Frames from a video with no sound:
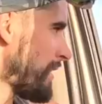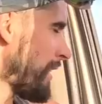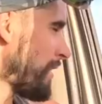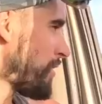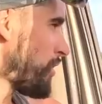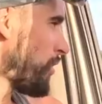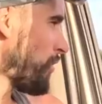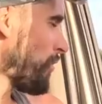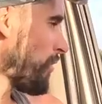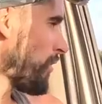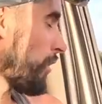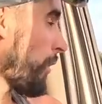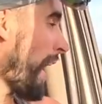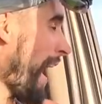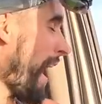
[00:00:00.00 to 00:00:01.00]
Day two,
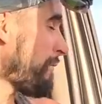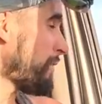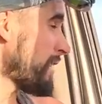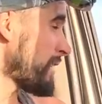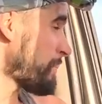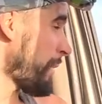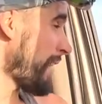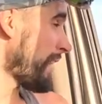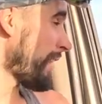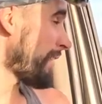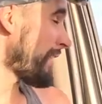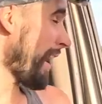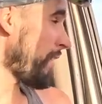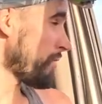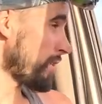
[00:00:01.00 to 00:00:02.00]
you have to spend
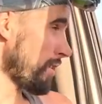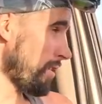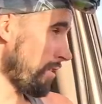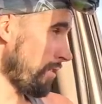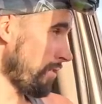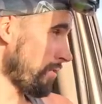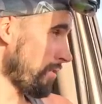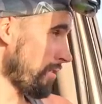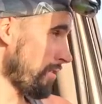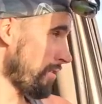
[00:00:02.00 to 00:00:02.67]
1,000 euros.